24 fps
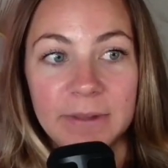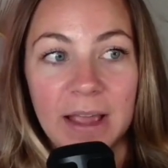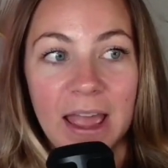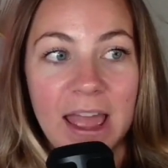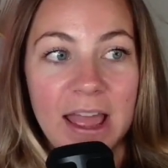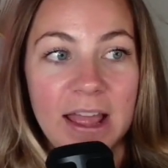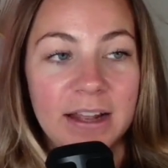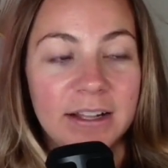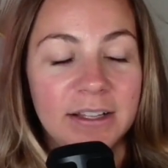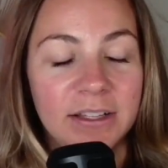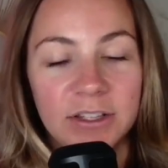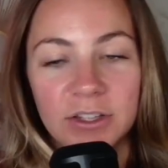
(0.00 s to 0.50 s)

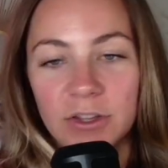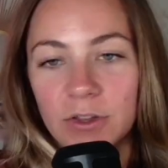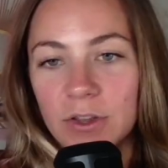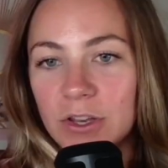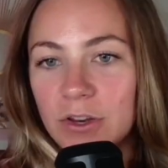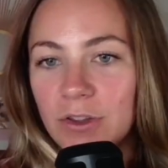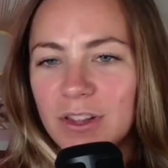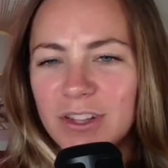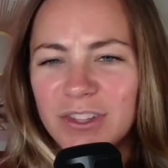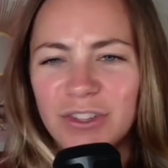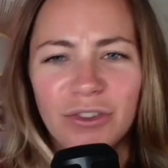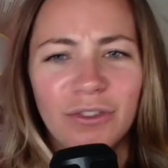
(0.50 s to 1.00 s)
And you can
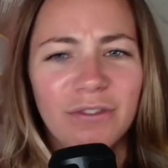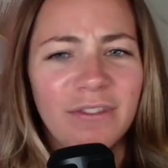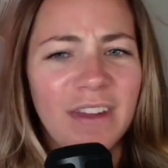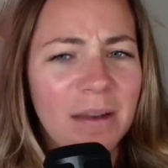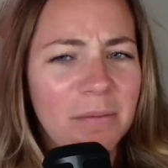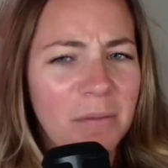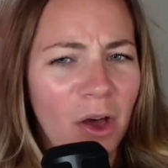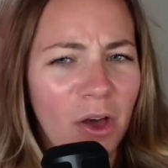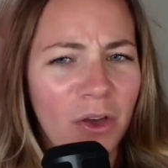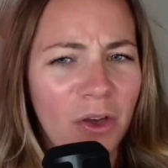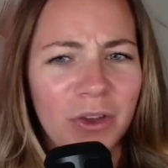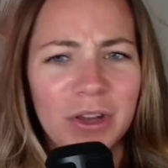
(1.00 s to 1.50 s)
do this through
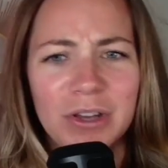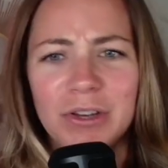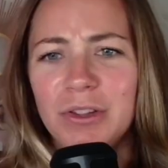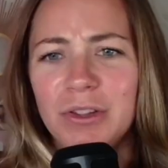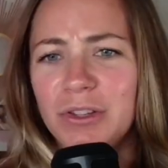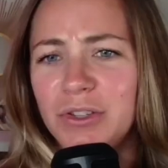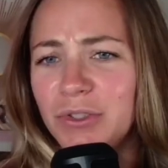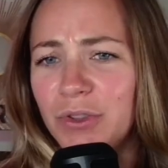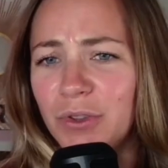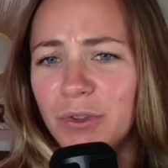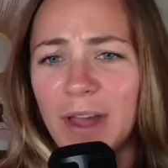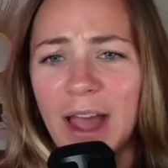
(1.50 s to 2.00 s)
Venmo. You can do
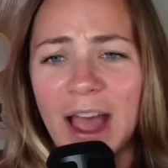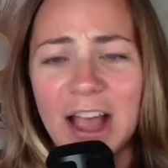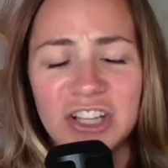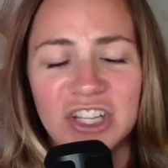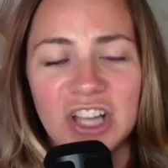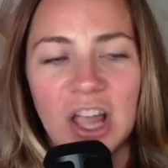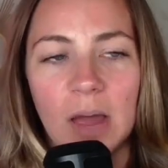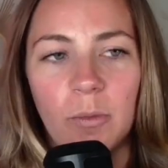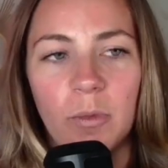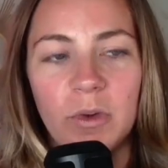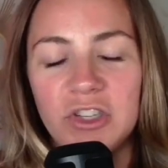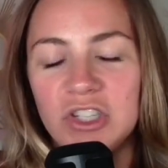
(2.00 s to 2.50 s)
this through Cash
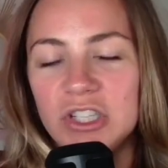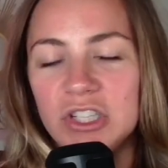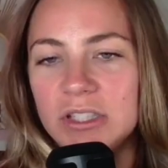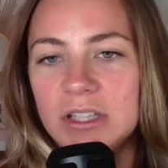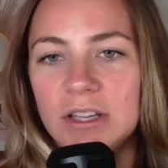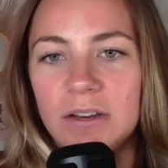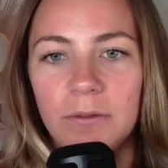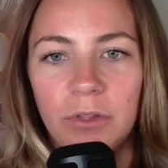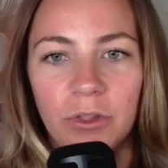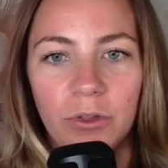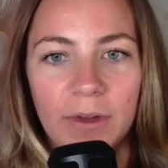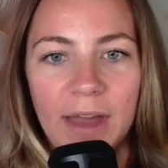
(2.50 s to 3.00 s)
App. We just did
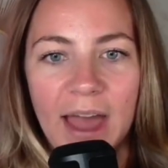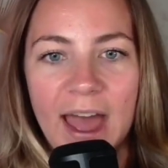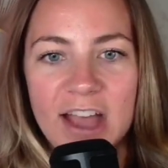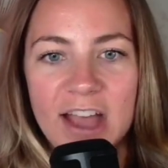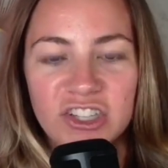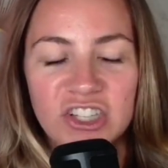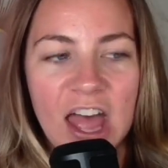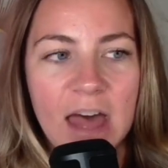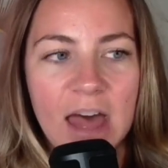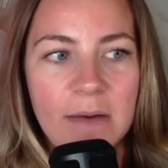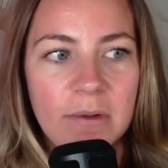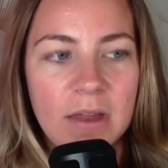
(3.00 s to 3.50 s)
it through
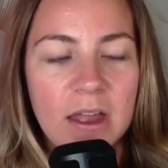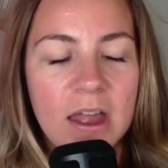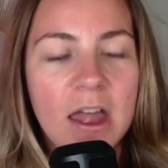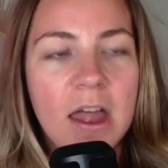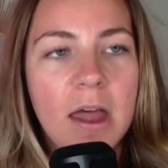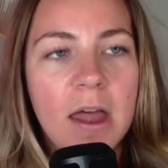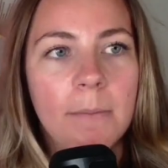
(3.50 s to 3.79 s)
Cash App.